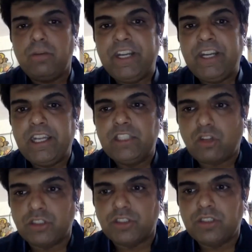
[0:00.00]
maintenance
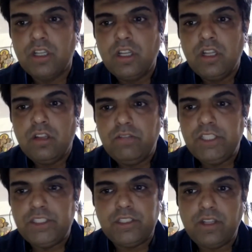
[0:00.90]
cost,
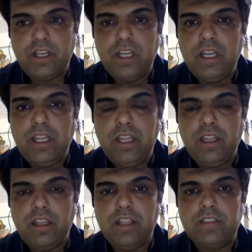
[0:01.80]
which
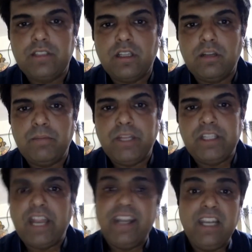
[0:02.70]
really is a big
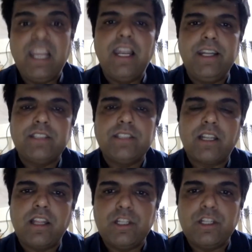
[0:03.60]
thing. And legality is
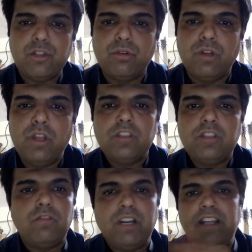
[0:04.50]
another issue.
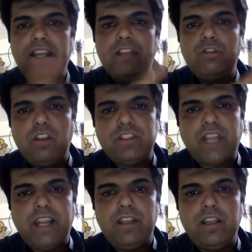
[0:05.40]
So one day you will
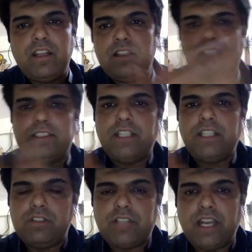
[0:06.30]
stand here, next day
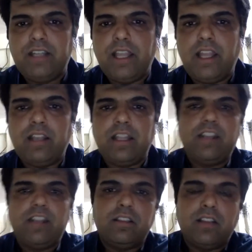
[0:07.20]
you will stand there,
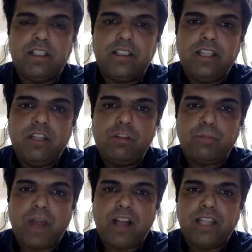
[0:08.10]
then other day you will
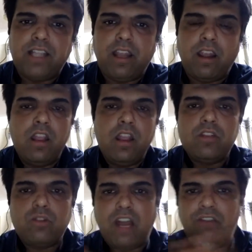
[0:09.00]
park there.
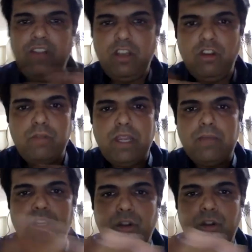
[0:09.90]
So how will you be
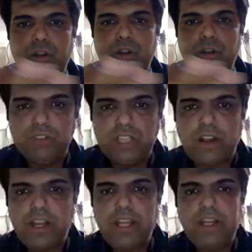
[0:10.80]
able to
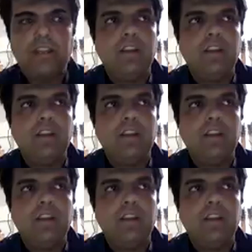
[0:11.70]
generate,